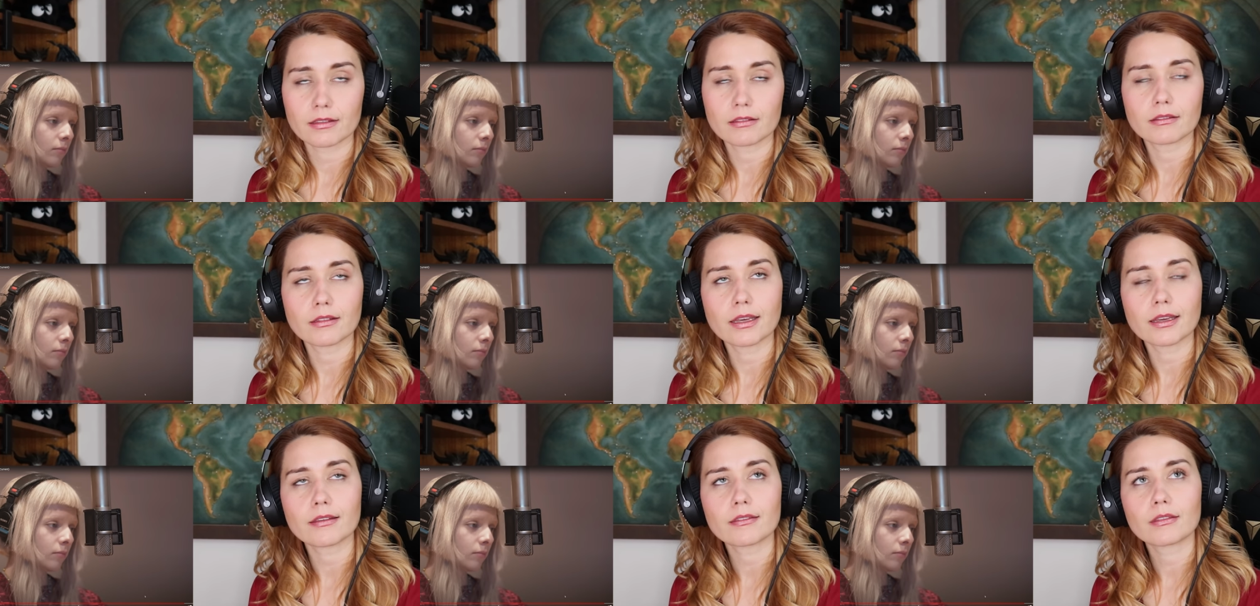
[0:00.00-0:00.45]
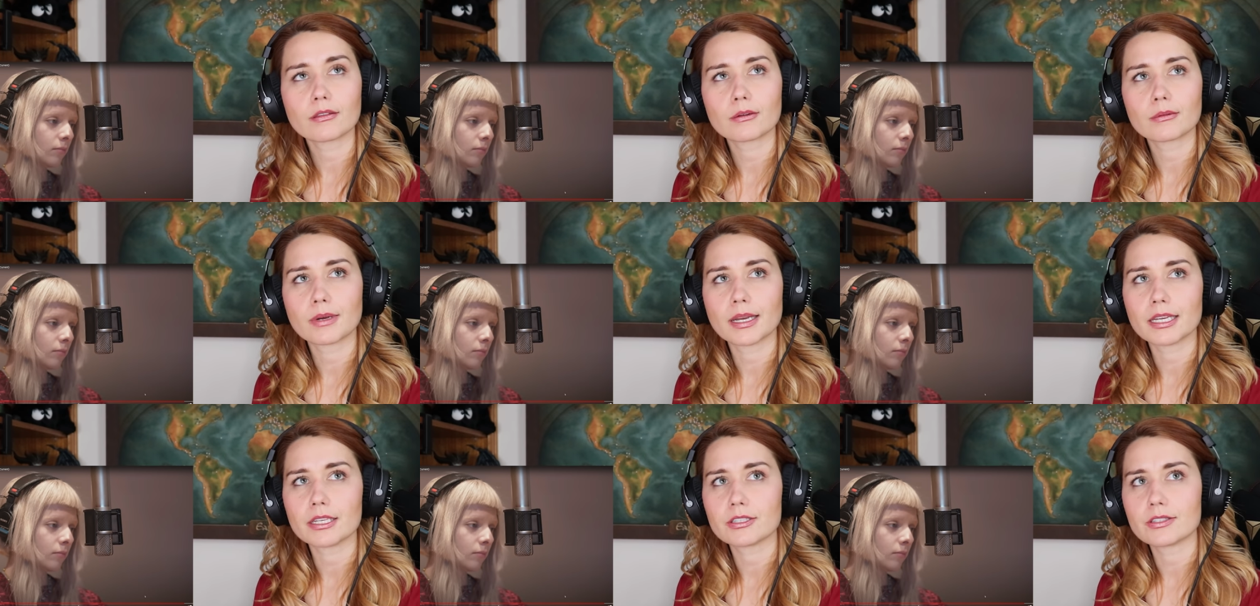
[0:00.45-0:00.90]
Speaker 1: I like
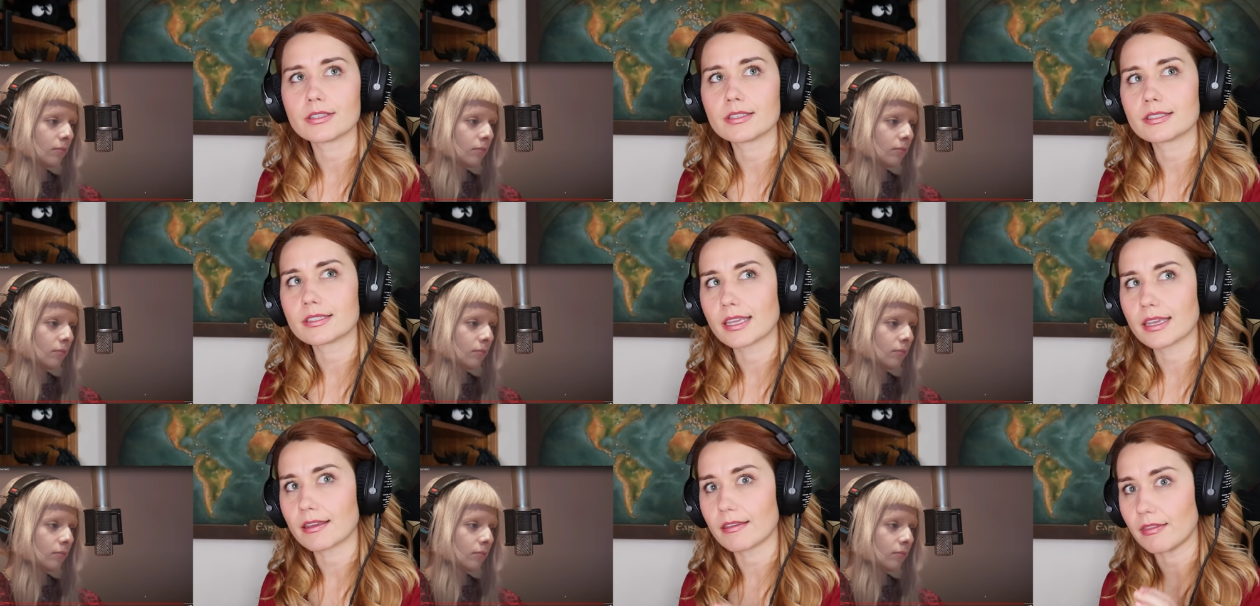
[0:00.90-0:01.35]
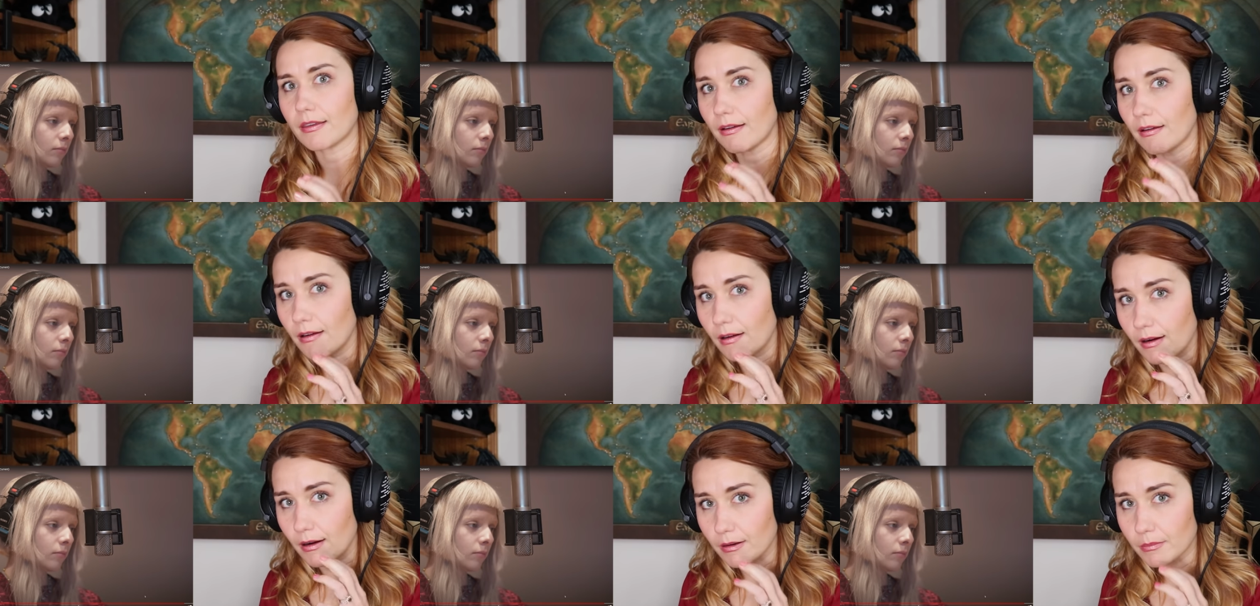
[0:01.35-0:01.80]
the way she's taken
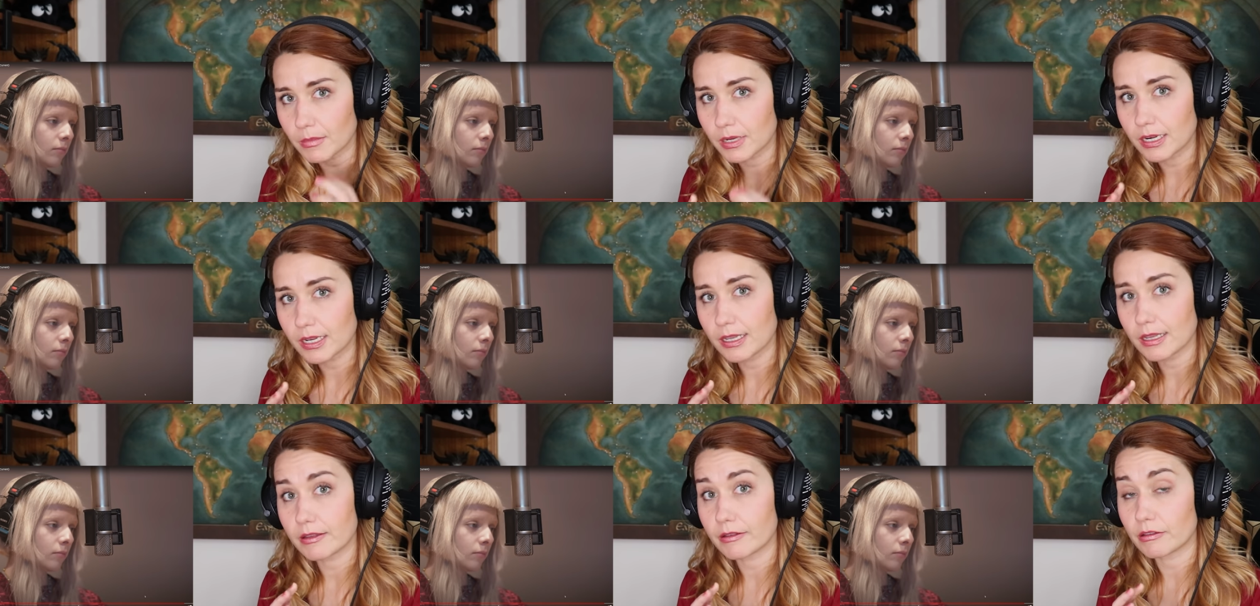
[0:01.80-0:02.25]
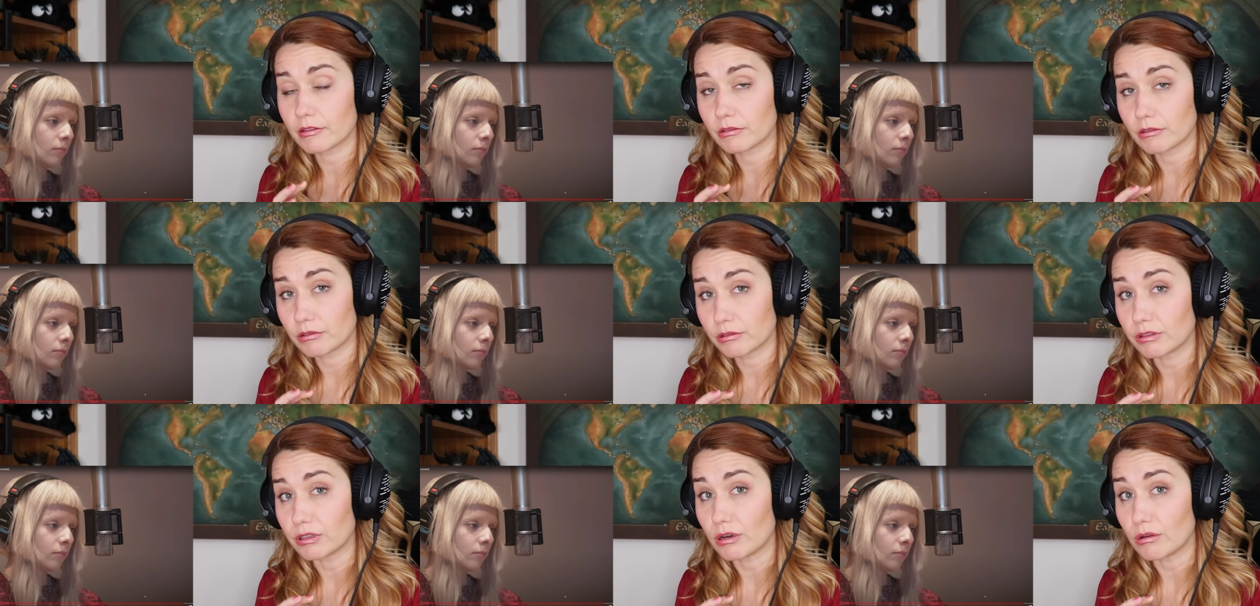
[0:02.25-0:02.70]
the harmony
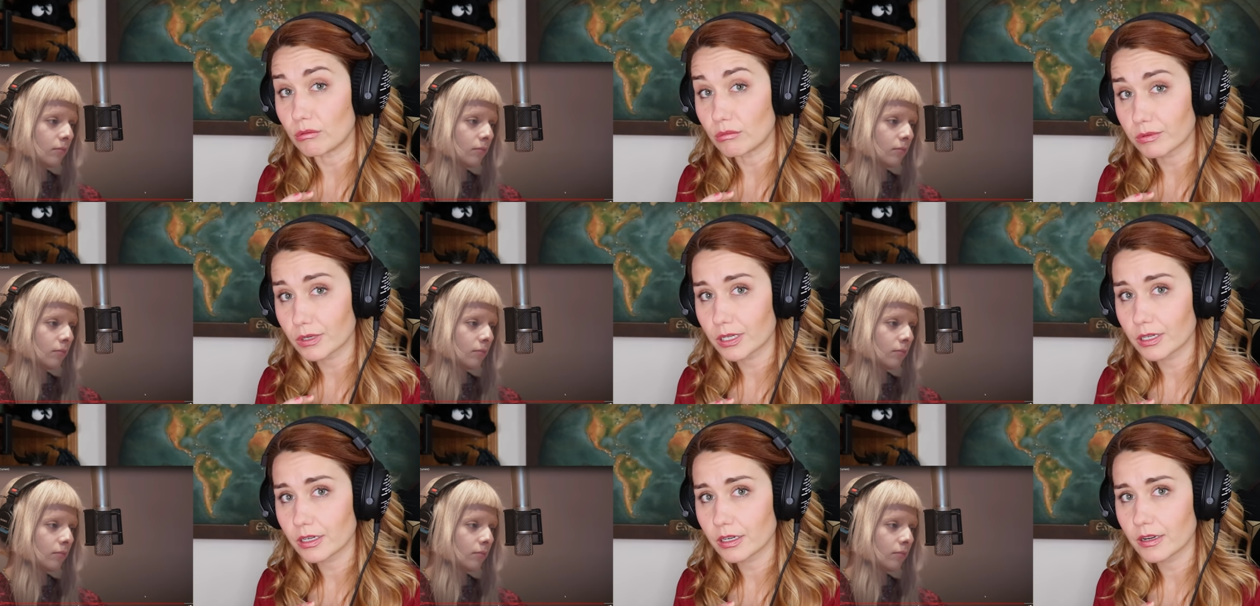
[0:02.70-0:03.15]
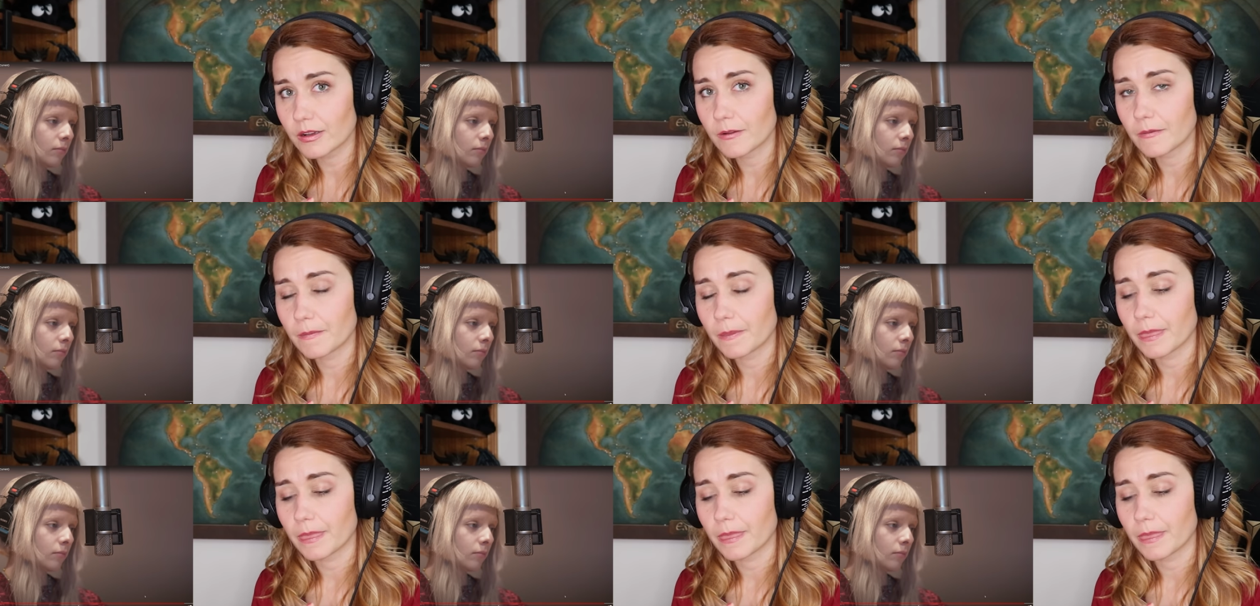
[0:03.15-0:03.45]
lower